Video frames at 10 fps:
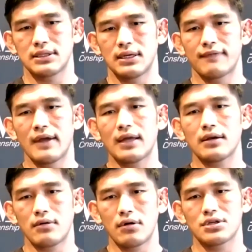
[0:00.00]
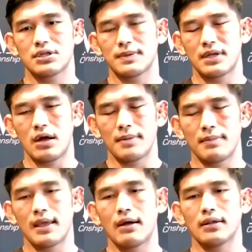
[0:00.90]
Wagner Rocha has been helping
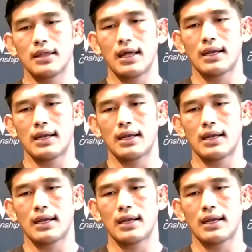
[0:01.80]
me out a lot.